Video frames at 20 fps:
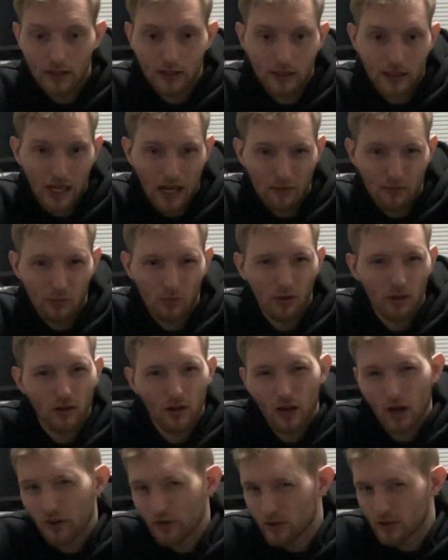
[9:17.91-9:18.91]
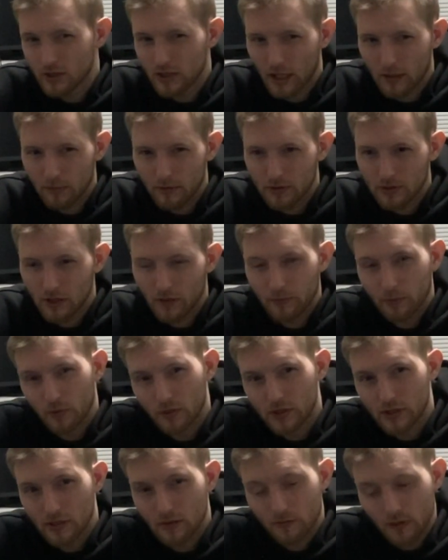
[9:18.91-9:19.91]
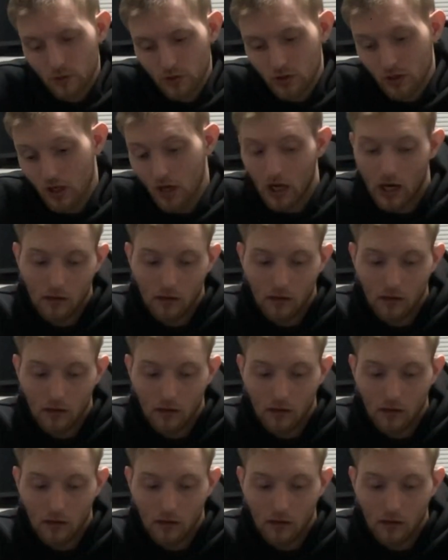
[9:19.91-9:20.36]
comment what other type of stuff you want to see in the future,